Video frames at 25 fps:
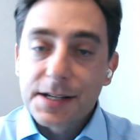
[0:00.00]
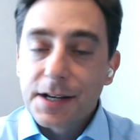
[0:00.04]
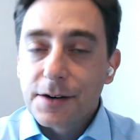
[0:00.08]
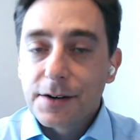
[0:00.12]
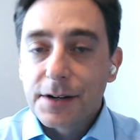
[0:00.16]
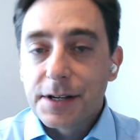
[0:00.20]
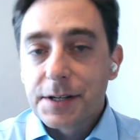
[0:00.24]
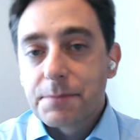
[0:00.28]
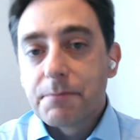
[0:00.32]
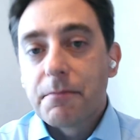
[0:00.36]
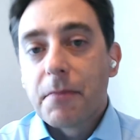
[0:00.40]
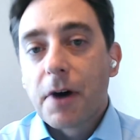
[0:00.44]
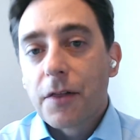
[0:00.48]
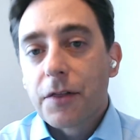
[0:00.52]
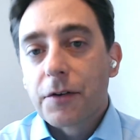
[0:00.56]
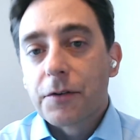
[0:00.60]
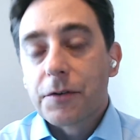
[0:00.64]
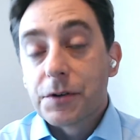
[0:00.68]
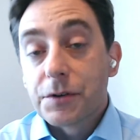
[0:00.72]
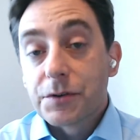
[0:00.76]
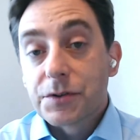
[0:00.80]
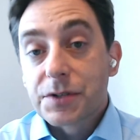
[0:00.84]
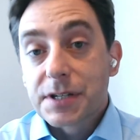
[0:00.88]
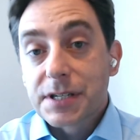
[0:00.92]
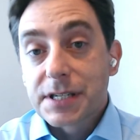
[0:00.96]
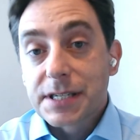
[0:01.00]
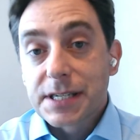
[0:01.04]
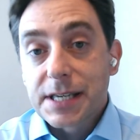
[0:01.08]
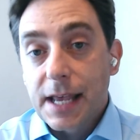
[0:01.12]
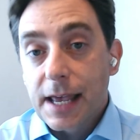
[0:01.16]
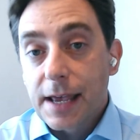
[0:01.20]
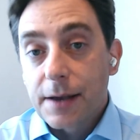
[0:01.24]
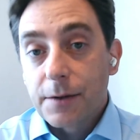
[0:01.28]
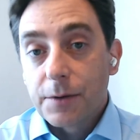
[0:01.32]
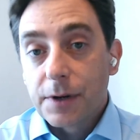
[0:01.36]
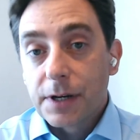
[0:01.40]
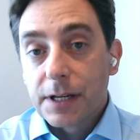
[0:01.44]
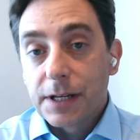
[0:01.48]
You know, his mother used to
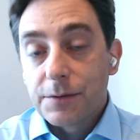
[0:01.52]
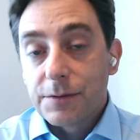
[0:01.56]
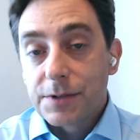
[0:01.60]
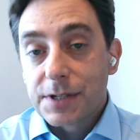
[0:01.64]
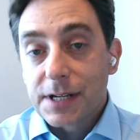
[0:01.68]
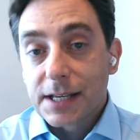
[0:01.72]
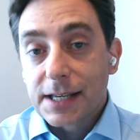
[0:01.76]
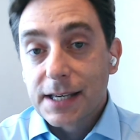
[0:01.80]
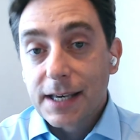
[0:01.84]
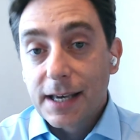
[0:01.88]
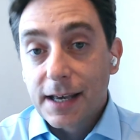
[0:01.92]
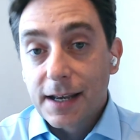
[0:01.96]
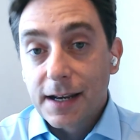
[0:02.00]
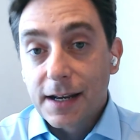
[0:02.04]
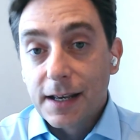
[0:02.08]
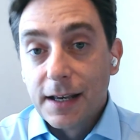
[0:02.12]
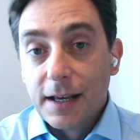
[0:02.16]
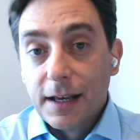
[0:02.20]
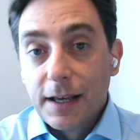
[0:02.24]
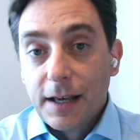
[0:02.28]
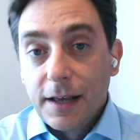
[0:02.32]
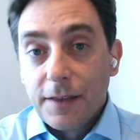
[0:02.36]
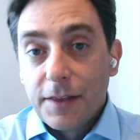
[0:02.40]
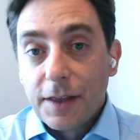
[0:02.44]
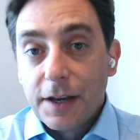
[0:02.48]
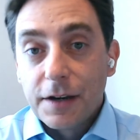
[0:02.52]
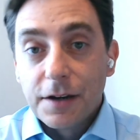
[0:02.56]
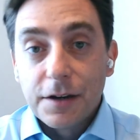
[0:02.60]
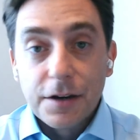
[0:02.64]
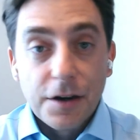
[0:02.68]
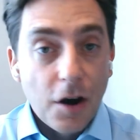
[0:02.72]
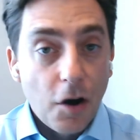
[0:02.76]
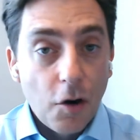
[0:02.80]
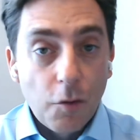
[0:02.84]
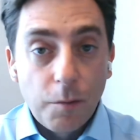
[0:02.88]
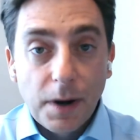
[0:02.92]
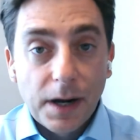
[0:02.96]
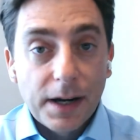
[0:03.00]
say when he was a kid that
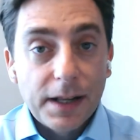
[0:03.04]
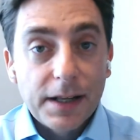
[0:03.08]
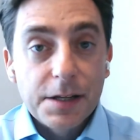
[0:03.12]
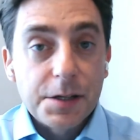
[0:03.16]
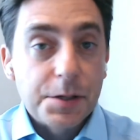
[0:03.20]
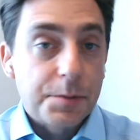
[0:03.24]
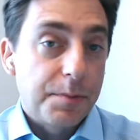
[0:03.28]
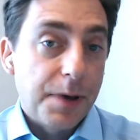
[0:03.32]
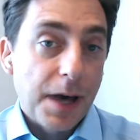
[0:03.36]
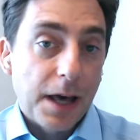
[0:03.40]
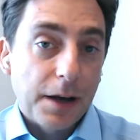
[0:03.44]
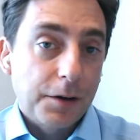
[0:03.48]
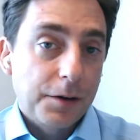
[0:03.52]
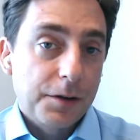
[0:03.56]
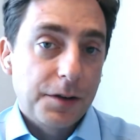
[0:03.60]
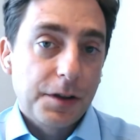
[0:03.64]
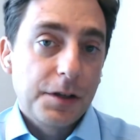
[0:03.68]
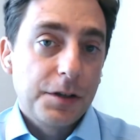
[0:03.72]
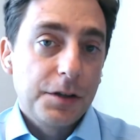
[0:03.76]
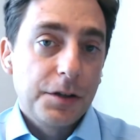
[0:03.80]
nobody is better than